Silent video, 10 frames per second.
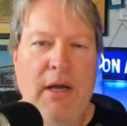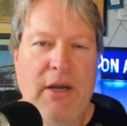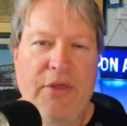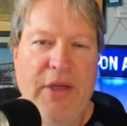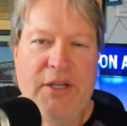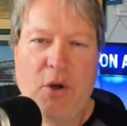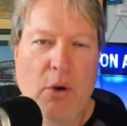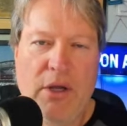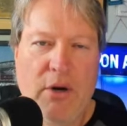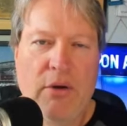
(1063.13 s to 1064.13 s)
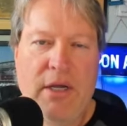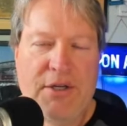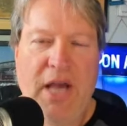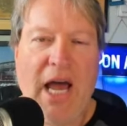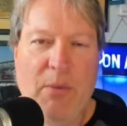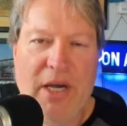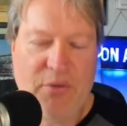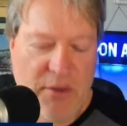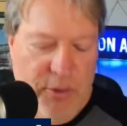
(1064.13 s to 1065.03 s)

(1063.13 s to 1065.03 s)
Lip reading: you know, things go a little sideways for the